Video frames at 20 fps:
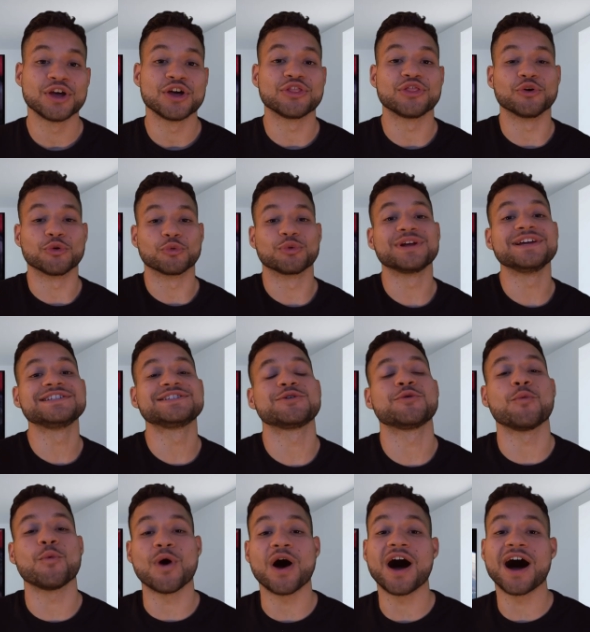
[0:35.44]
The
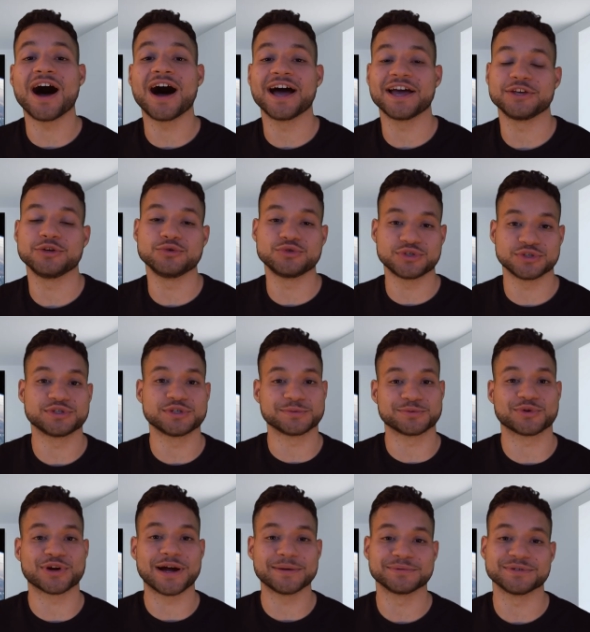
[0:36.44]
reason why you should
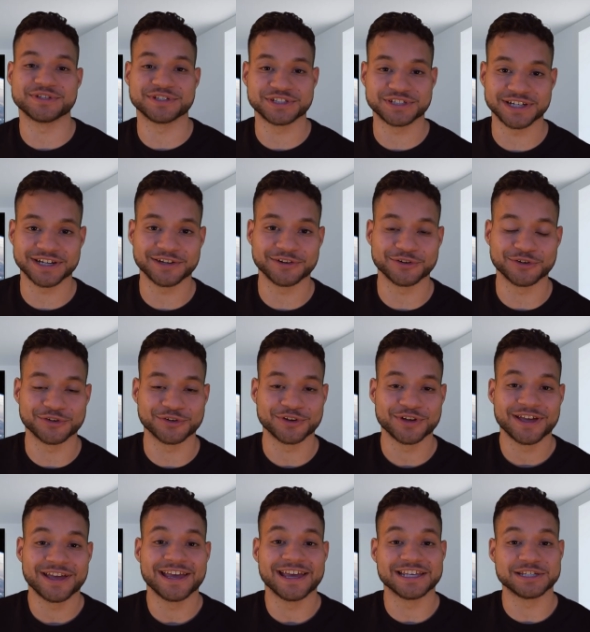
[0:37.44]
subscribe to this channel
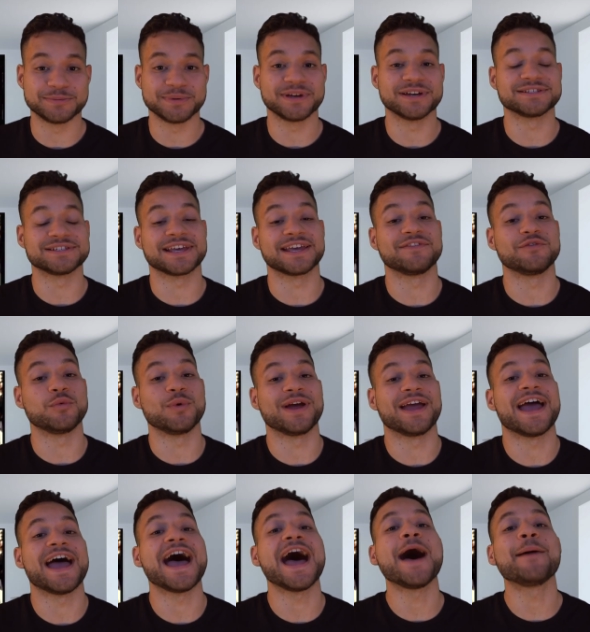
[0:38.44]
is because I give away
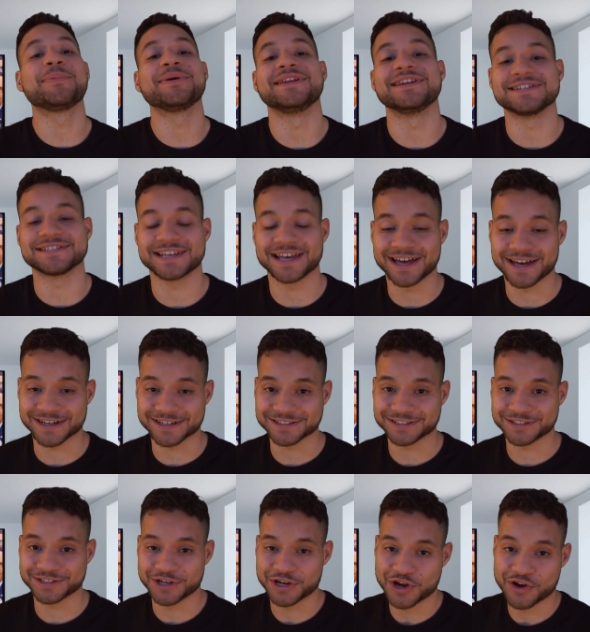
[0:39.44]
happiness
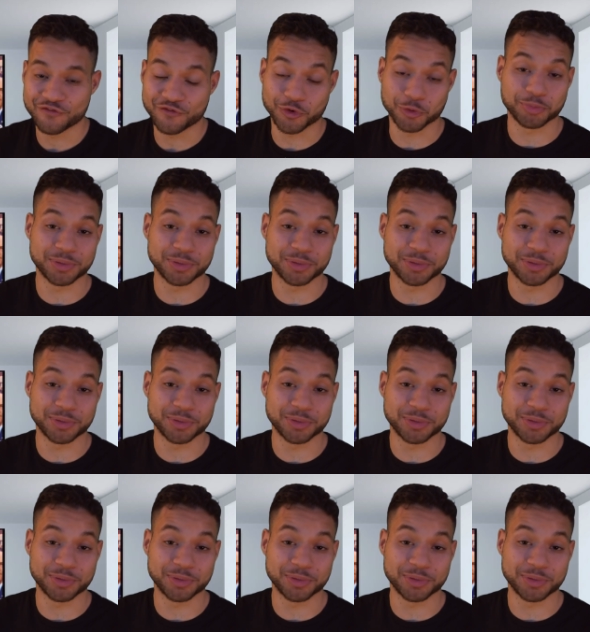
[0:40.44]
hacks for